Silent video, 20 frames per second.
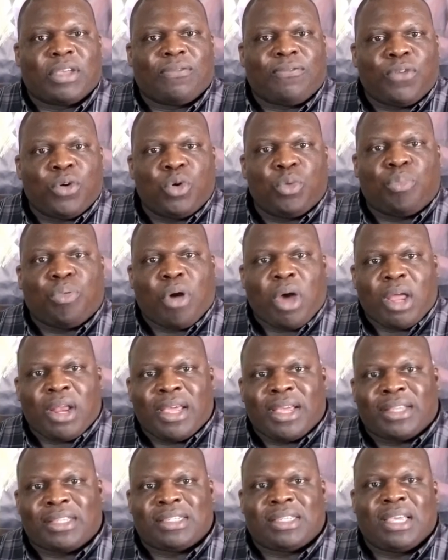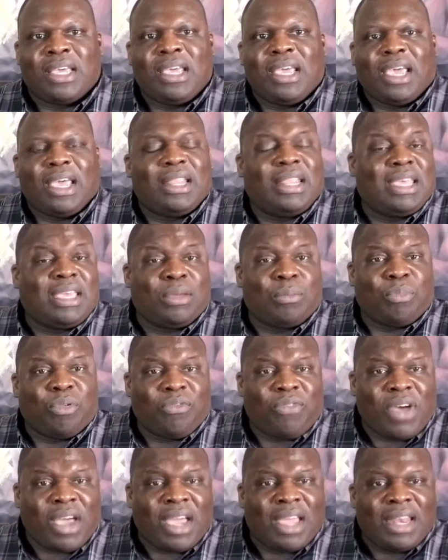food products, and they can
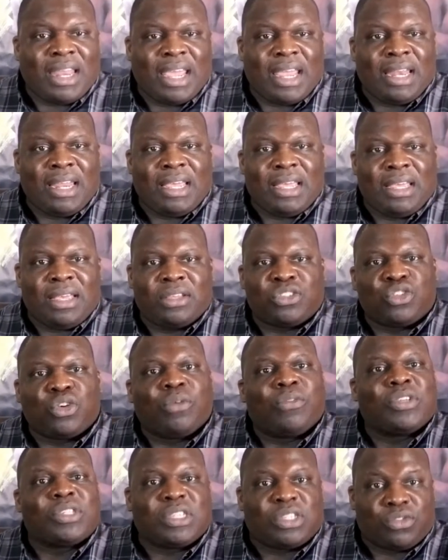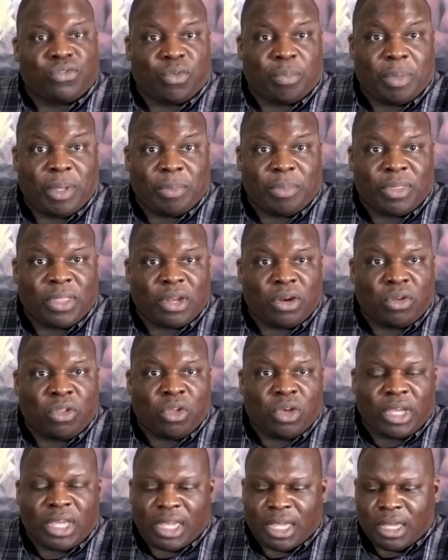provide any services for people that are
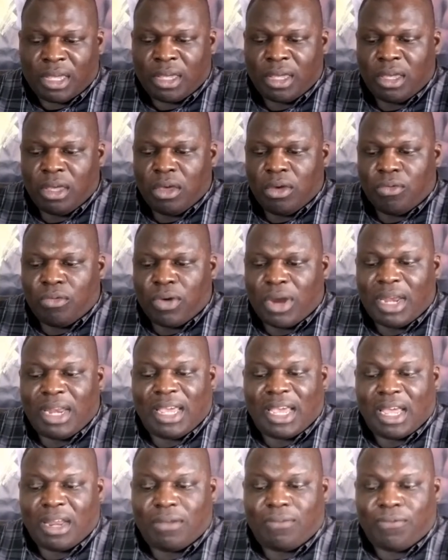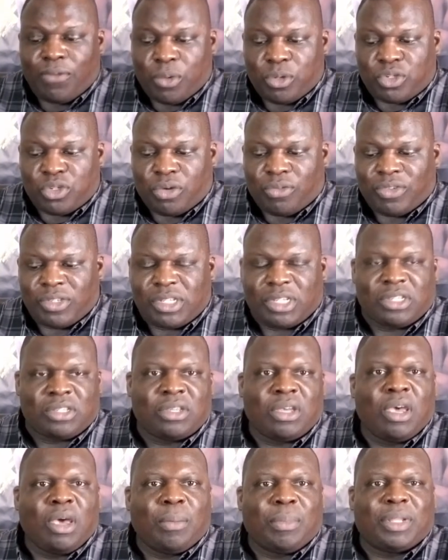looking for any kind of food services.
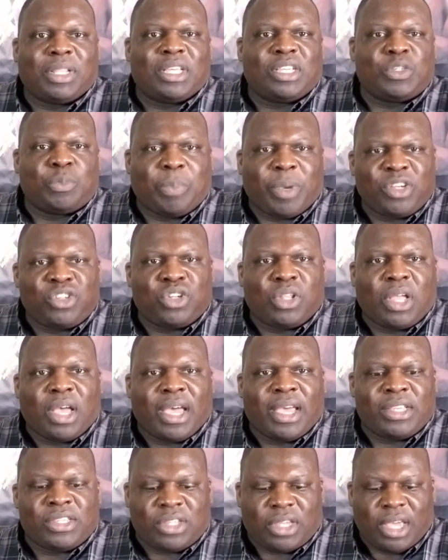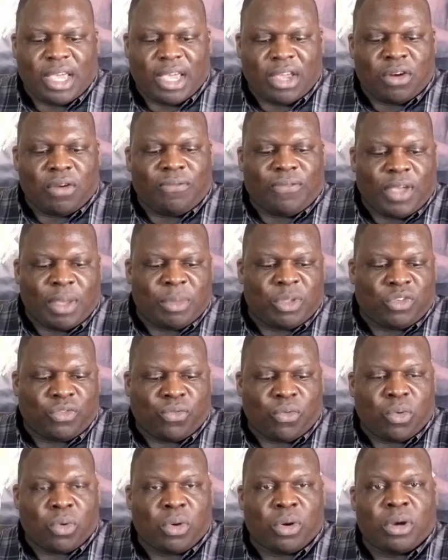But they specialize and are famous
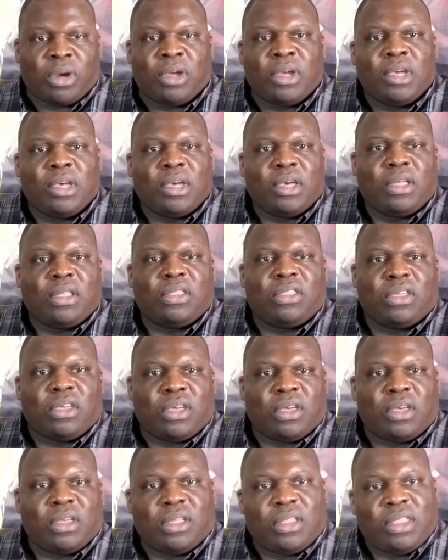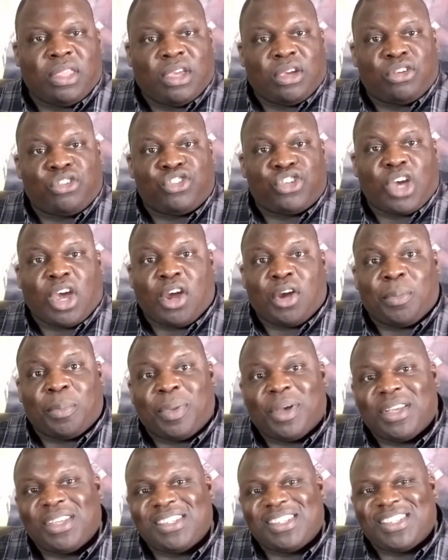for their Sharpe
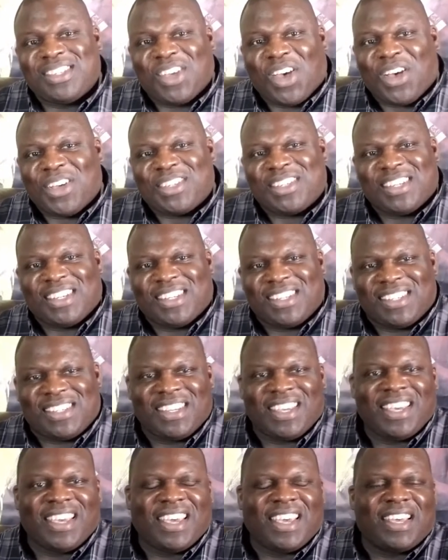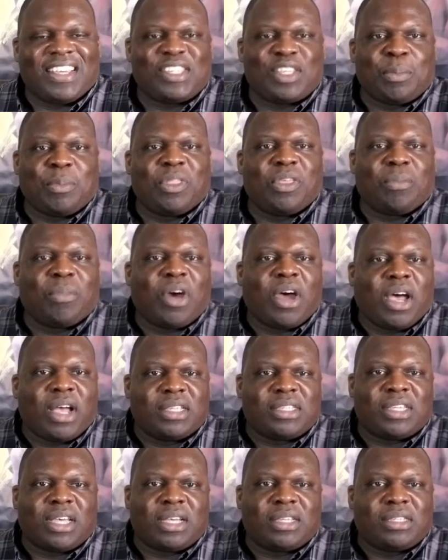sauces. Some of them are
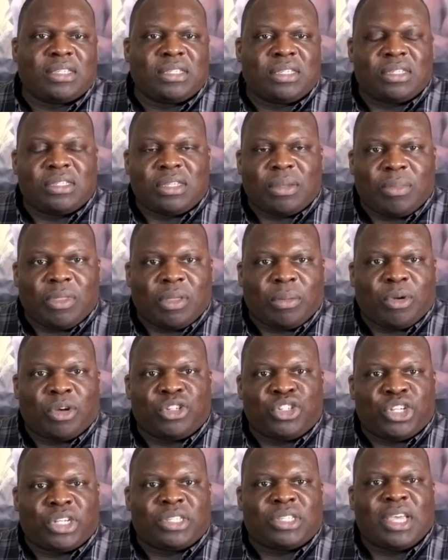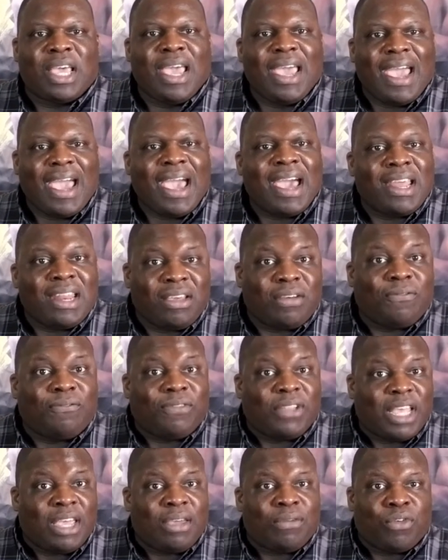hot sauces, and some of them are just adding
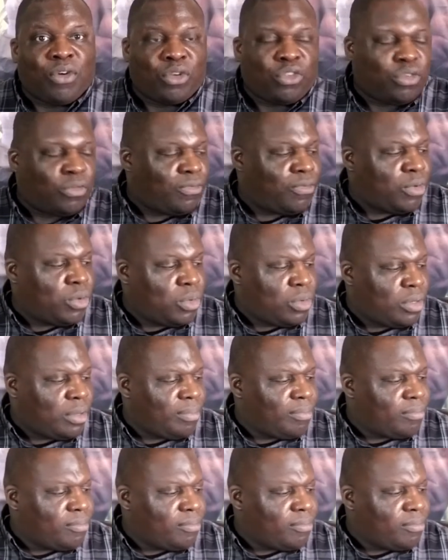flavor to food.